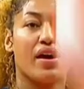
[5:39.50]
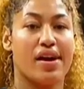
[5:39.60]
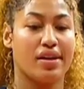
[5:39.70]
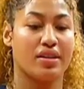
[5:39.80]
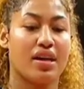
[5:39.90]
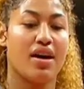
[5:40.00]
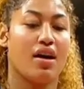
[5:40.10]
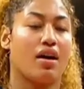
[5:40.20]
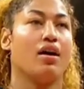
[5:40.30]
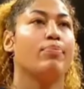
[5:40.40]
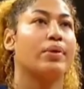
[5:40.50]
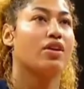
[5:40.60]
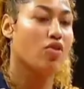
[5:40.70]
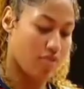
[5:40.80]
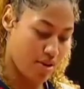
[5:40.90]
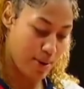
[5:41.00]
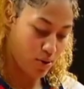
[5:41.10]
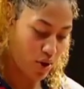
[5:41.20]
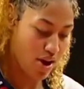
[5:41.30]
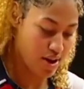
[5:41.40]
hard to guard a
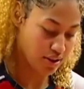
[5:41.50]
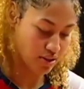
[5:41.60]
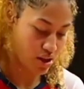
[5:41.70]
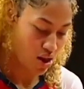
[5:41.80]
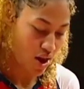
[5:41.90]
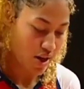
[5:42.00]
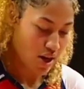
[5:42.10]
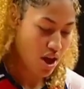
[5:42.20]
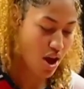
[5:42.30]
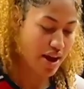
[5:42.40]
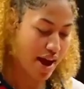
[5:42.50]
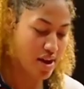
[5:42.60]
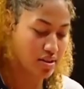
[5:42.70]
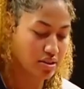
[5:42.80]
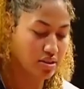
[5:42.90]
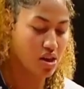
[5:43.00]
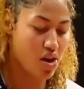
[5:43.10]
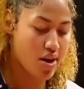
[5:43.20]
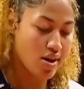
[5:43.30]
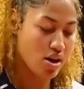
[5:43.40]
hard cut if you're not off
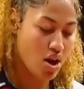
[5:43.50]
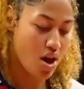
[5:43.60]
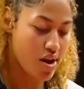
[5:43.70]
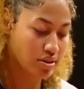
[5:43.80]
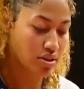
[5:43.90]
into the ball